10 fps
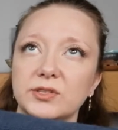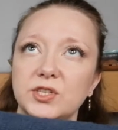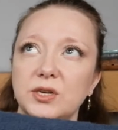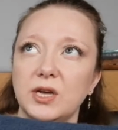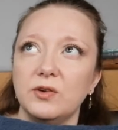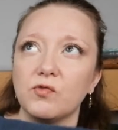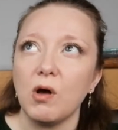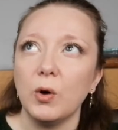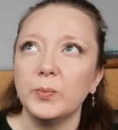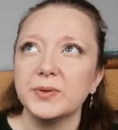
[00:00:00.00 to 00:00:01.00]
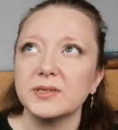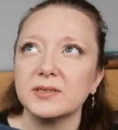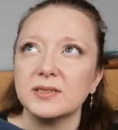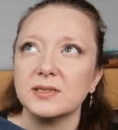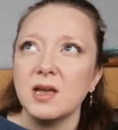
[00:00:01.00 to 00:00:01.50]
Studio
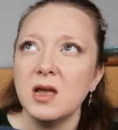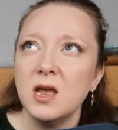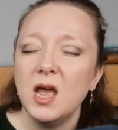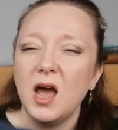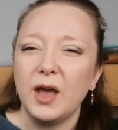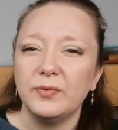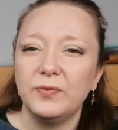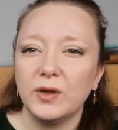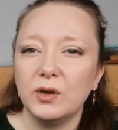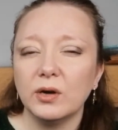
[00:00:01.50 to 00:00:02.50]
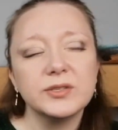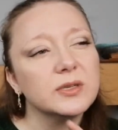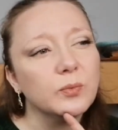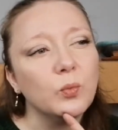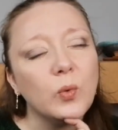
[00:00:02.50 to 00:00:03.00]
Drops. I've
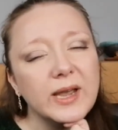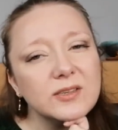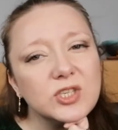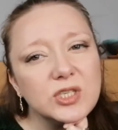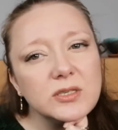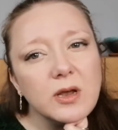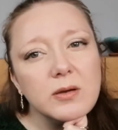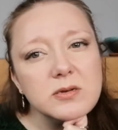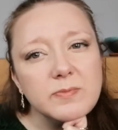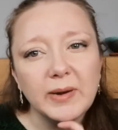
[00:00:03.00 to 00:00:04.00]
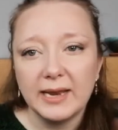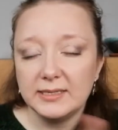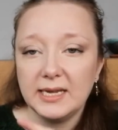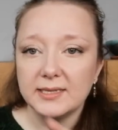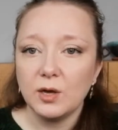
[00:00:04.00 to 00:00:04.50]
forgotten which blend
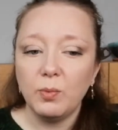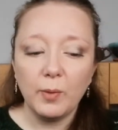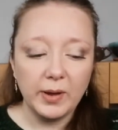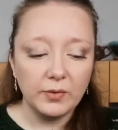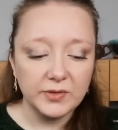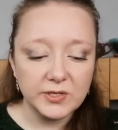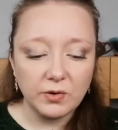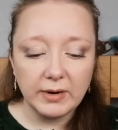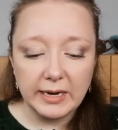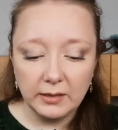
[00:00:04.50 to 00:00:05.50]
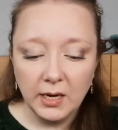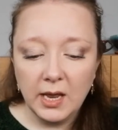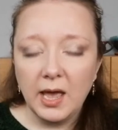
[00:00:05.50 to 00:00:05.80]
it is, I'll pop it on the screen.